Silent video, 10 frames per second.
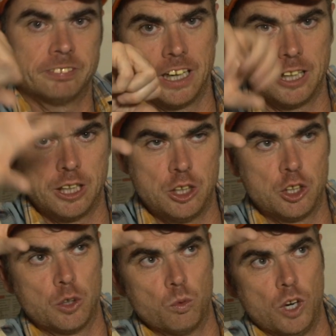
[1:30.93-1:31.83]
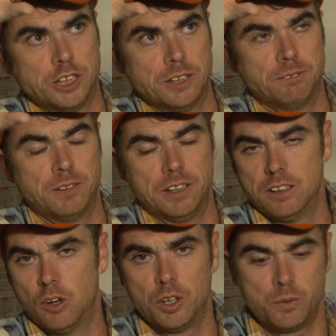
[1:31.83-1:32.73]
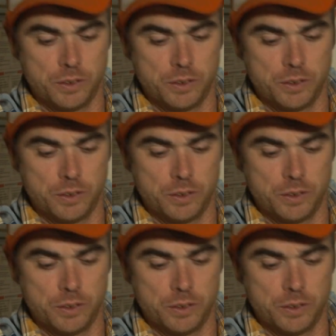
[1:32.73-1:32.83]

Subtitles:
And then you can watch it, but only